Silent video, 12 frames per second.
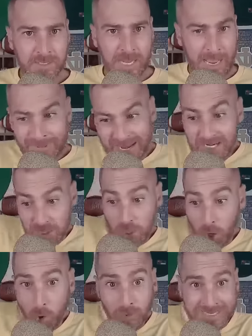I mean,
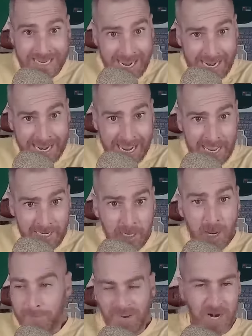you
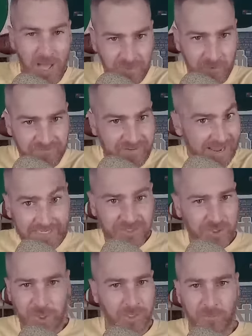can, but other fans
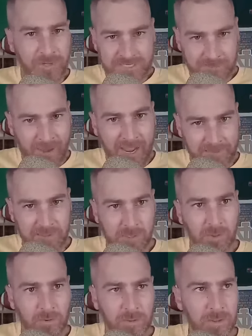shouldn't respect
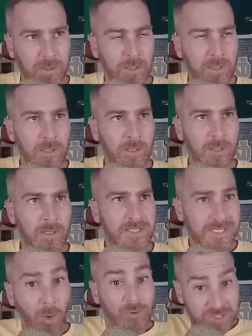you.
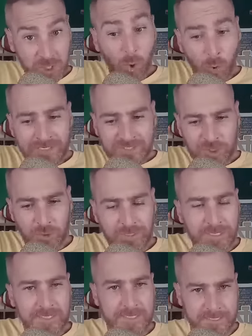So do what you
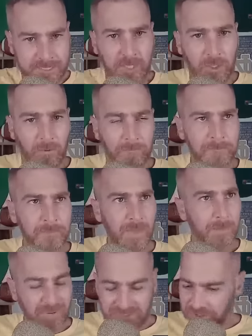need to do.
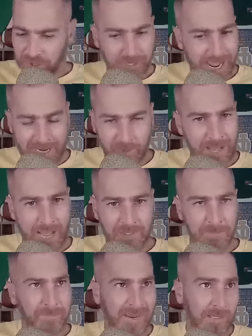But you're not allowed
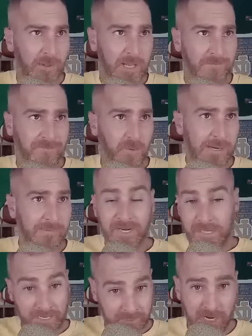to bail on Freeman
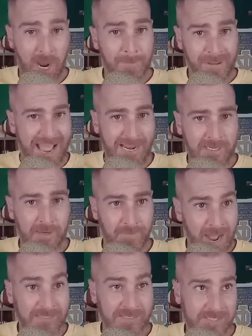and then come back in
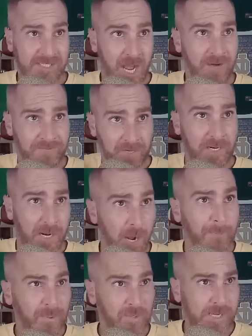my stuff in a
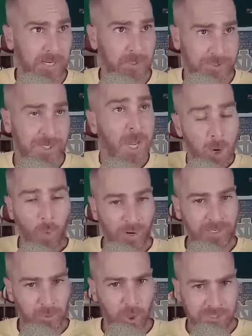couple years
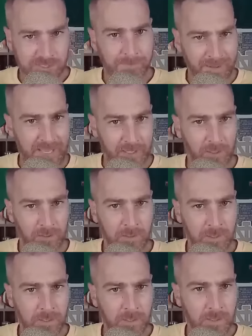when it looks better.
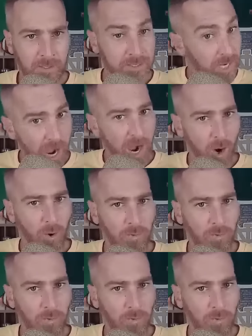No.